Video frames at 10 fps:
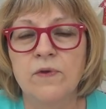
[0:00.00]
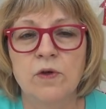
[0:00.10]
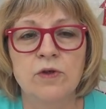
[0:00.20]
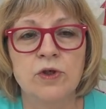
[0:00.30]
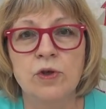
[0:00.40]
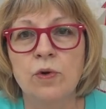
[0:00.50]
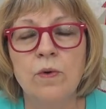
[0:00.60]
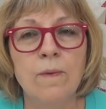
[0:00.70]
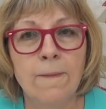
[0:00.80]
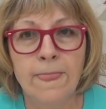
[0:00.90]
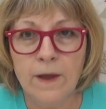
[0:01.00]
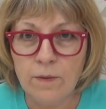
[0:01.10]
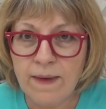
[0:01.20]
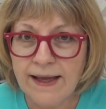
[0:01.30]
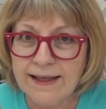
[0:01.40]
So Sue, who
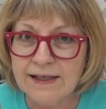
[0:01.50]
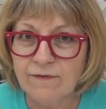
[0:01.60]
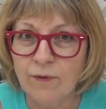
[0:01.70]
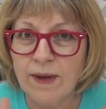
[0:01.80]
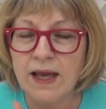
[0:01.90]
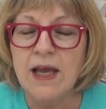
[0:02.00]
made this for me,